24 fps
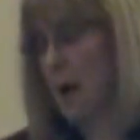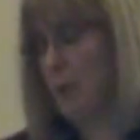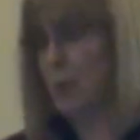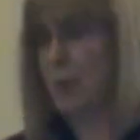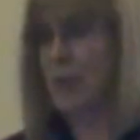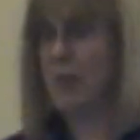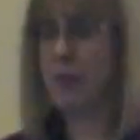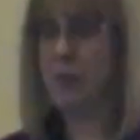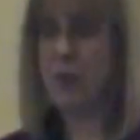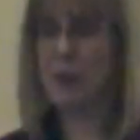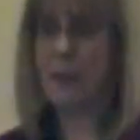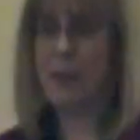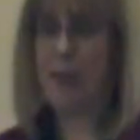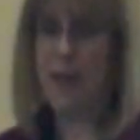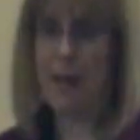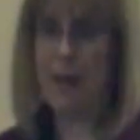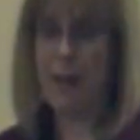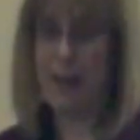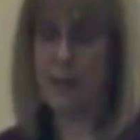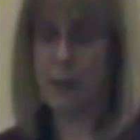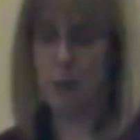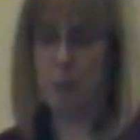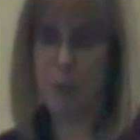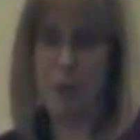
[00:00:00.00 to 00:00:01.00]
I recently
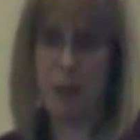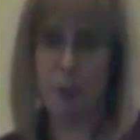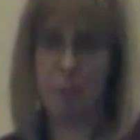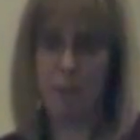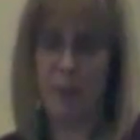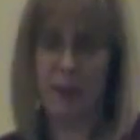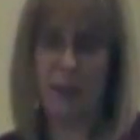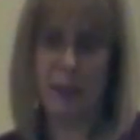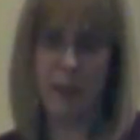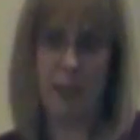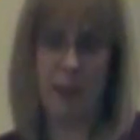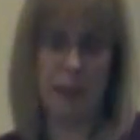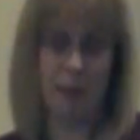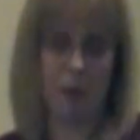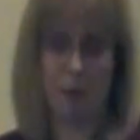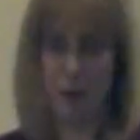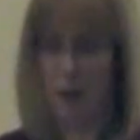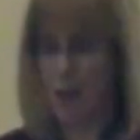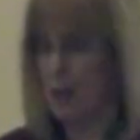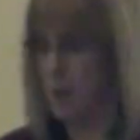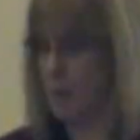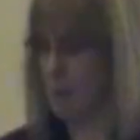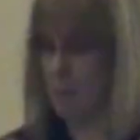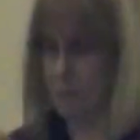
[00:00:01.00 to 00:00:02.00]
had a
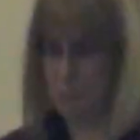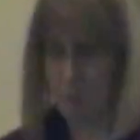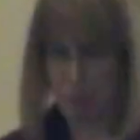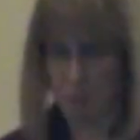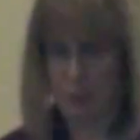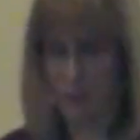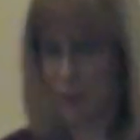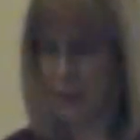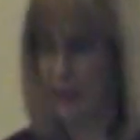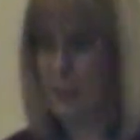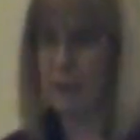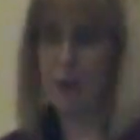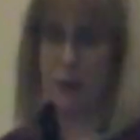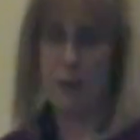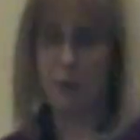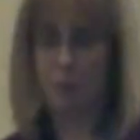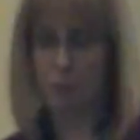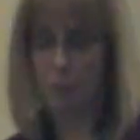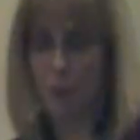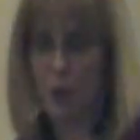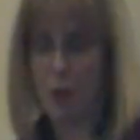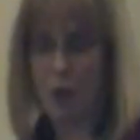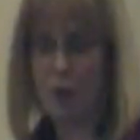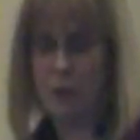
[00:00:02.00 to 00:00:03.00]
meeting,
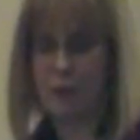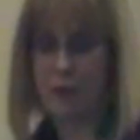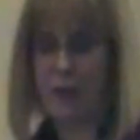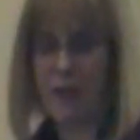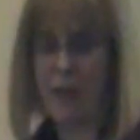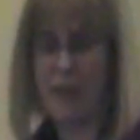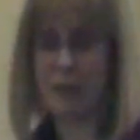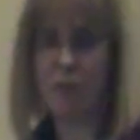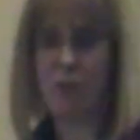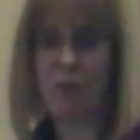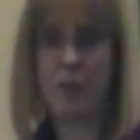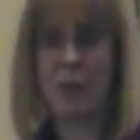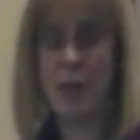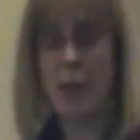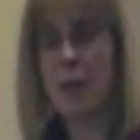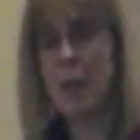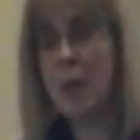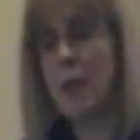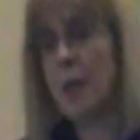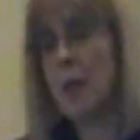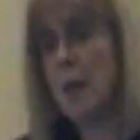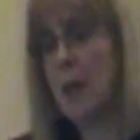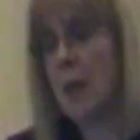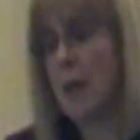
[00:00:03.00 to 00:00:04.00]
legal context.
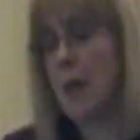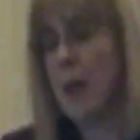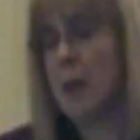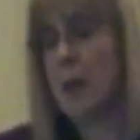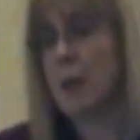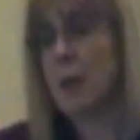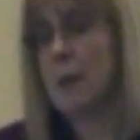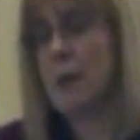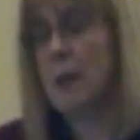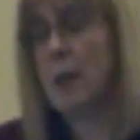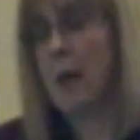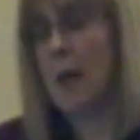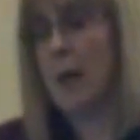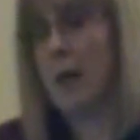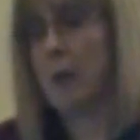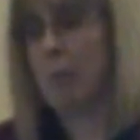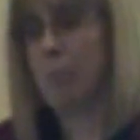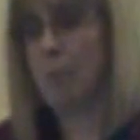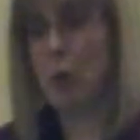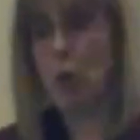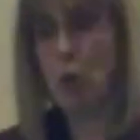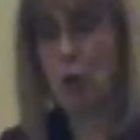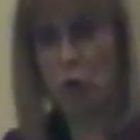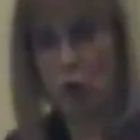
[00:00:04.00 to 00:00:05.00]

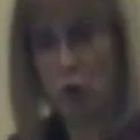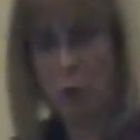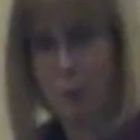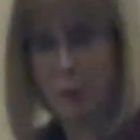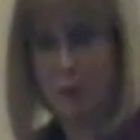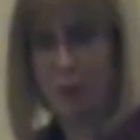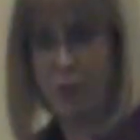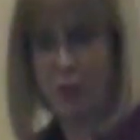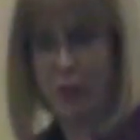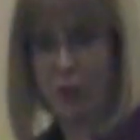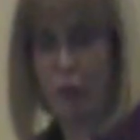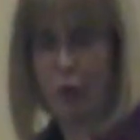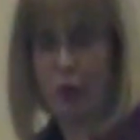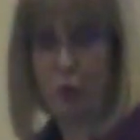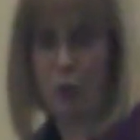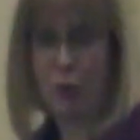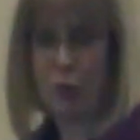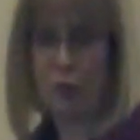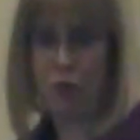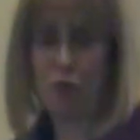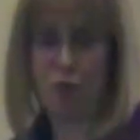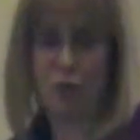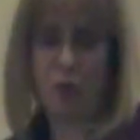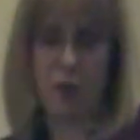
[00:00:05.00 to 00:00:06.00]
The German
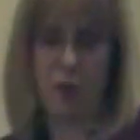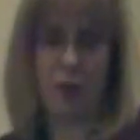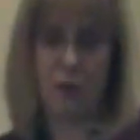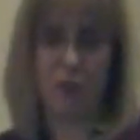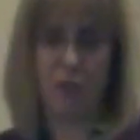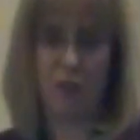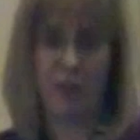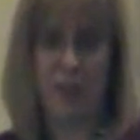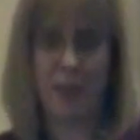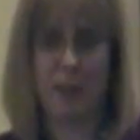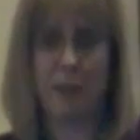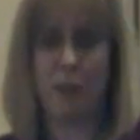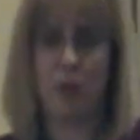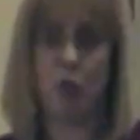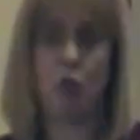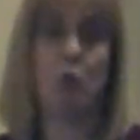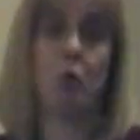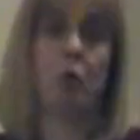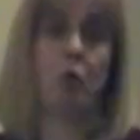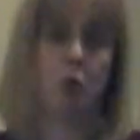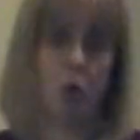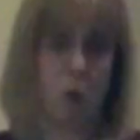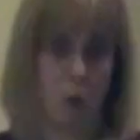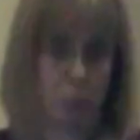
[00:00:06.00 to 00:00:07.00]
visitors sent
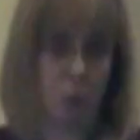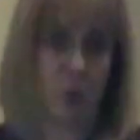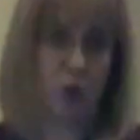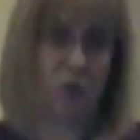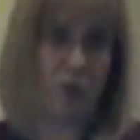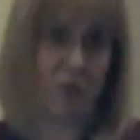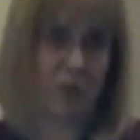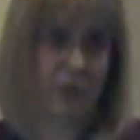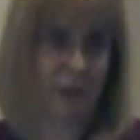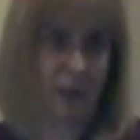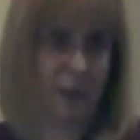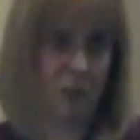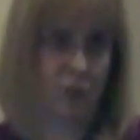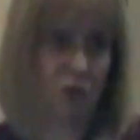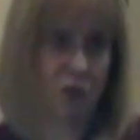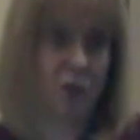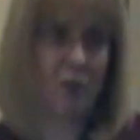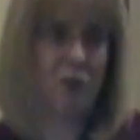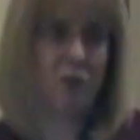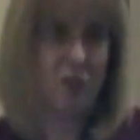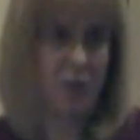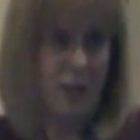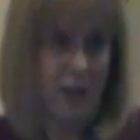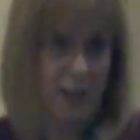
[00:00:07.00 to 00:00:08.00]
us 4
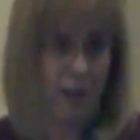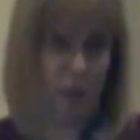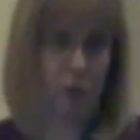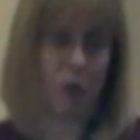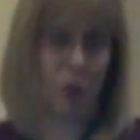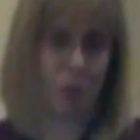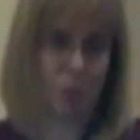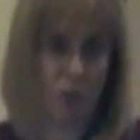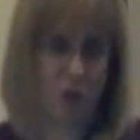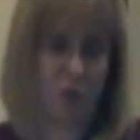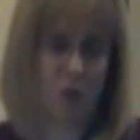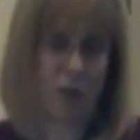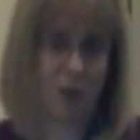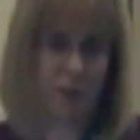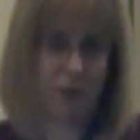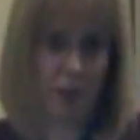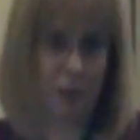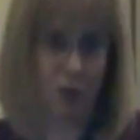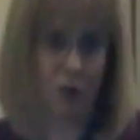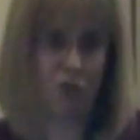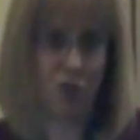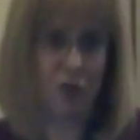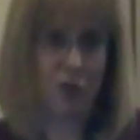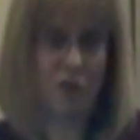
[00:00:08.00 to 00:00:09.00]
presentations, the actual
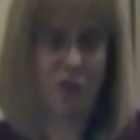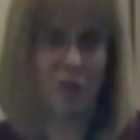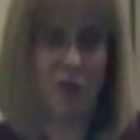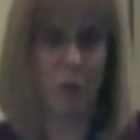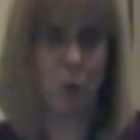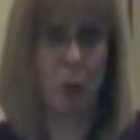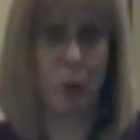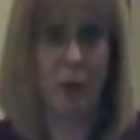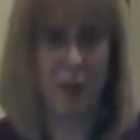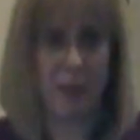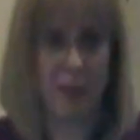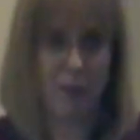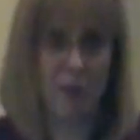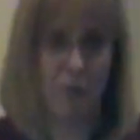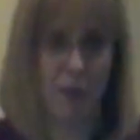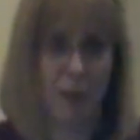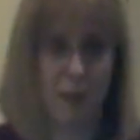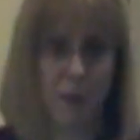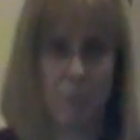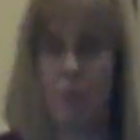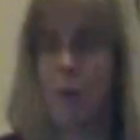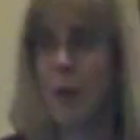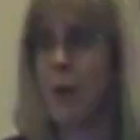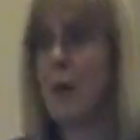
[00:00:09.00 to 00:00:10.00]
presentations they were
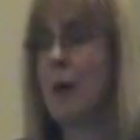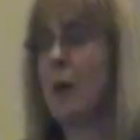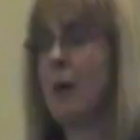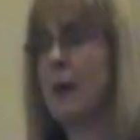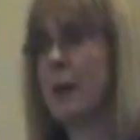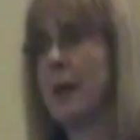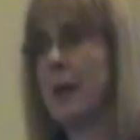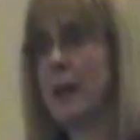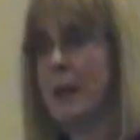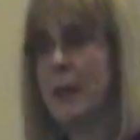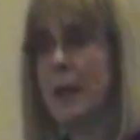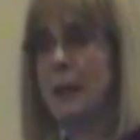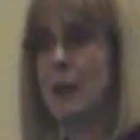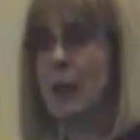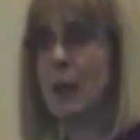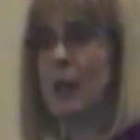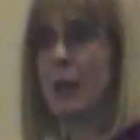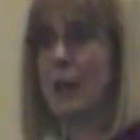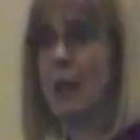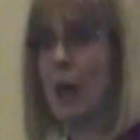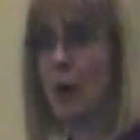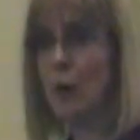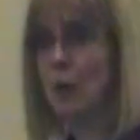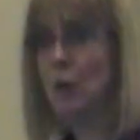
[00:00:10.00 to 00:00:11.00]
giving. The
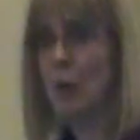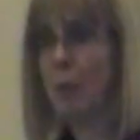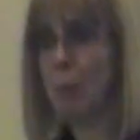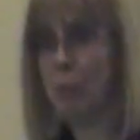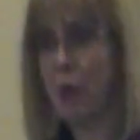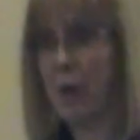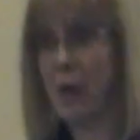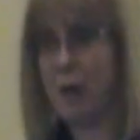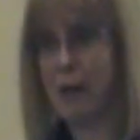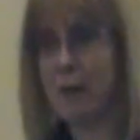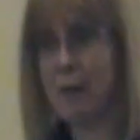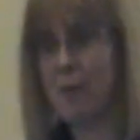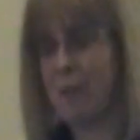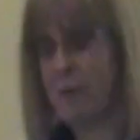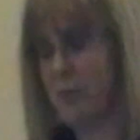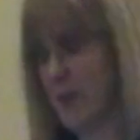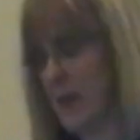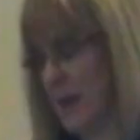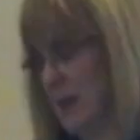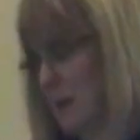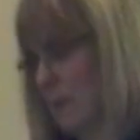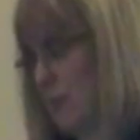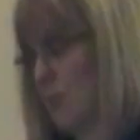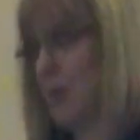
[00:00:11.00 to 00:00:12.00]
Canadian counterparts
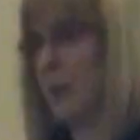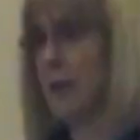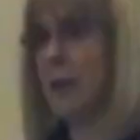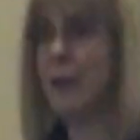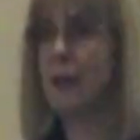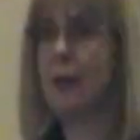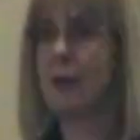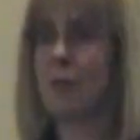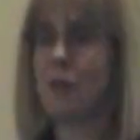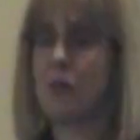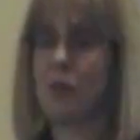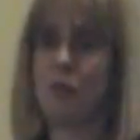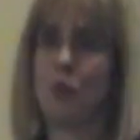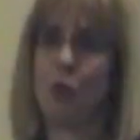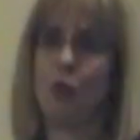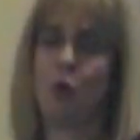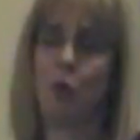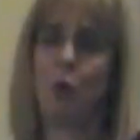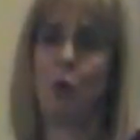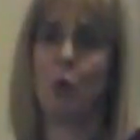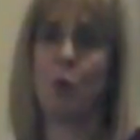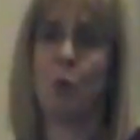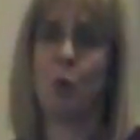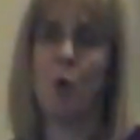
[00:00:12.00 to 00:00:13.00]
sent us links
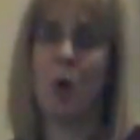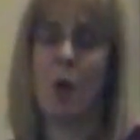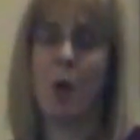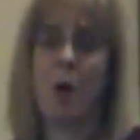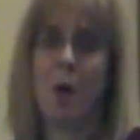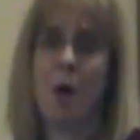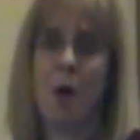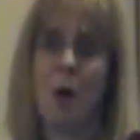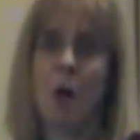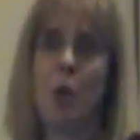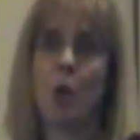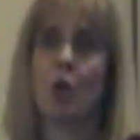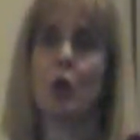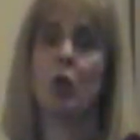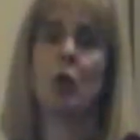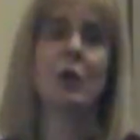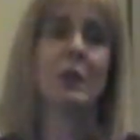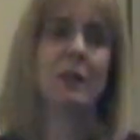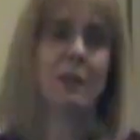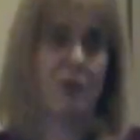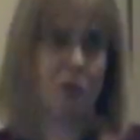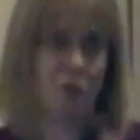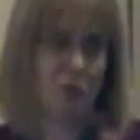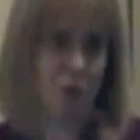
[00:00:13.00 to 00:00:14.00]
to
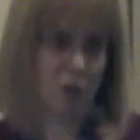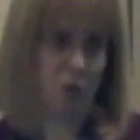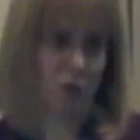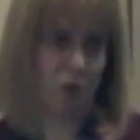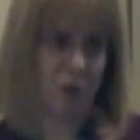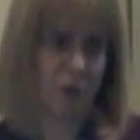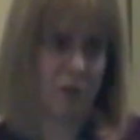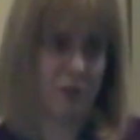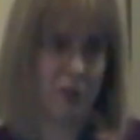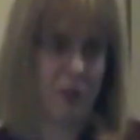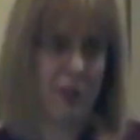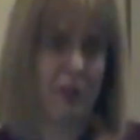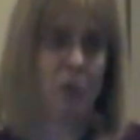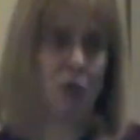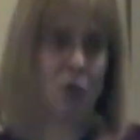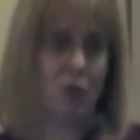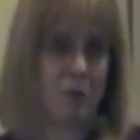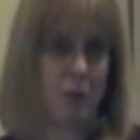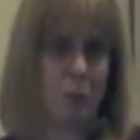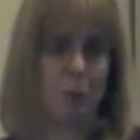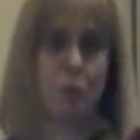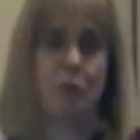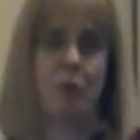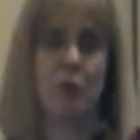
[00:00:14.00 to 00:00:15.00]
court decisions, each
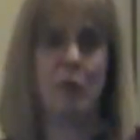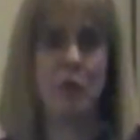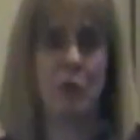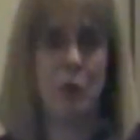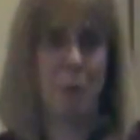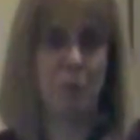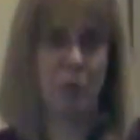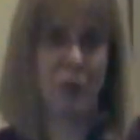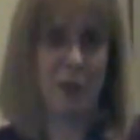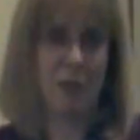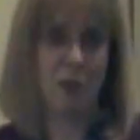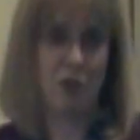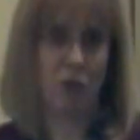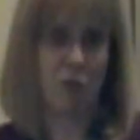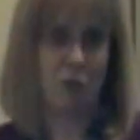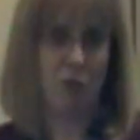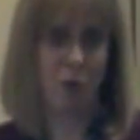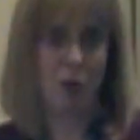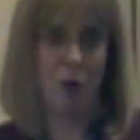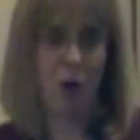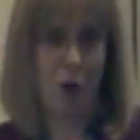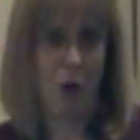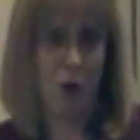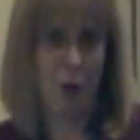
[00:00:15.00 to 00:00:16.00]
of them 50
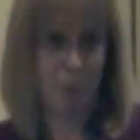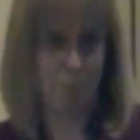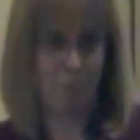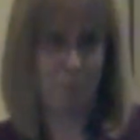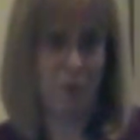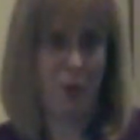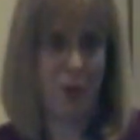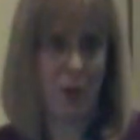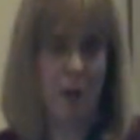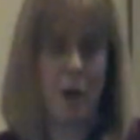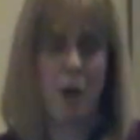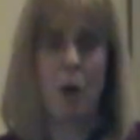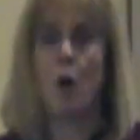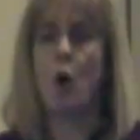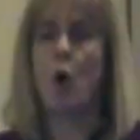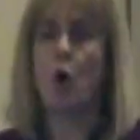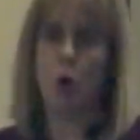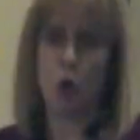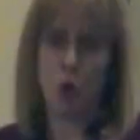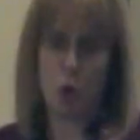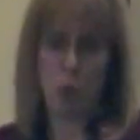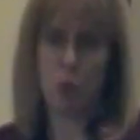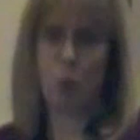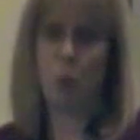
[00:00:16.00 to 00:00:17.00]
pages long.
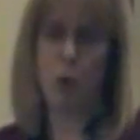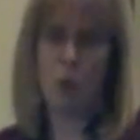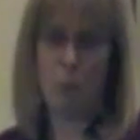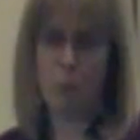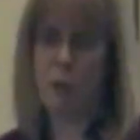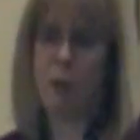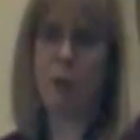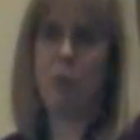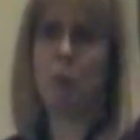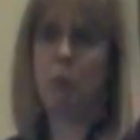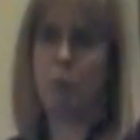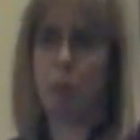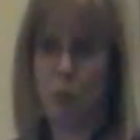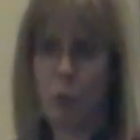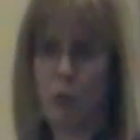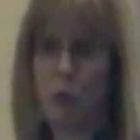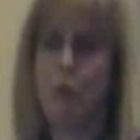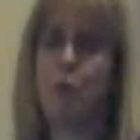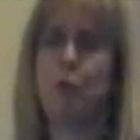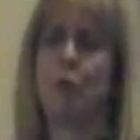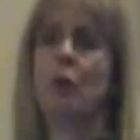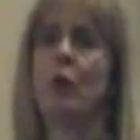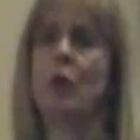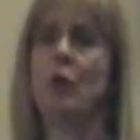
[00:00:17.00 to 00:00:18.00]
We'll be
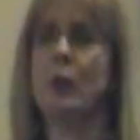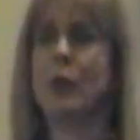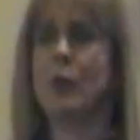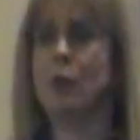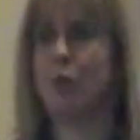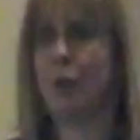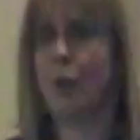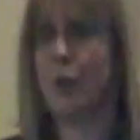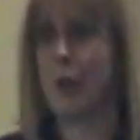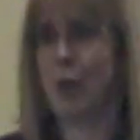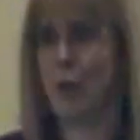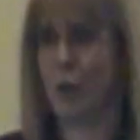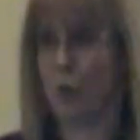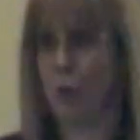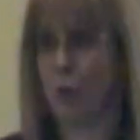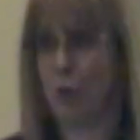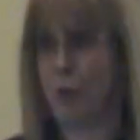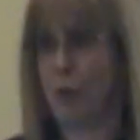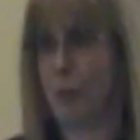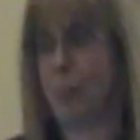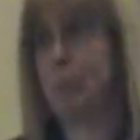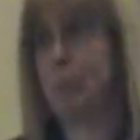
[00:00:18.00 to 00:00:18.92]
referring to those.